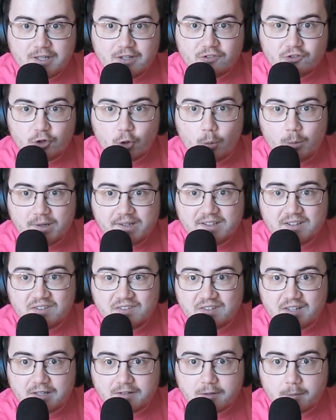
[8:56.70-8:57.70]
is going to
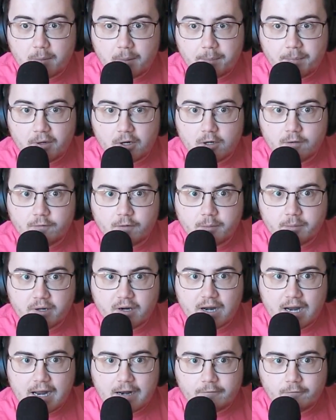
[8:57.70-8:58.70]
set them apart from your
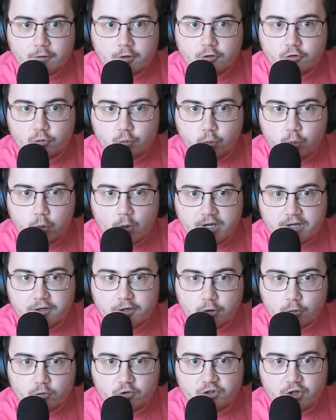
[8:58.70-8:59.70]
average
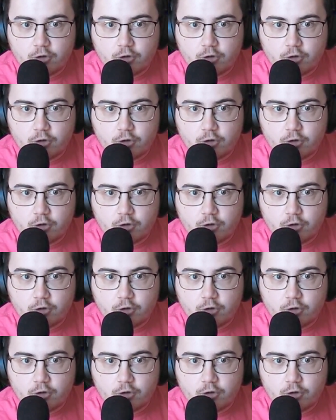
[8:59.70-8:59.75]
Windows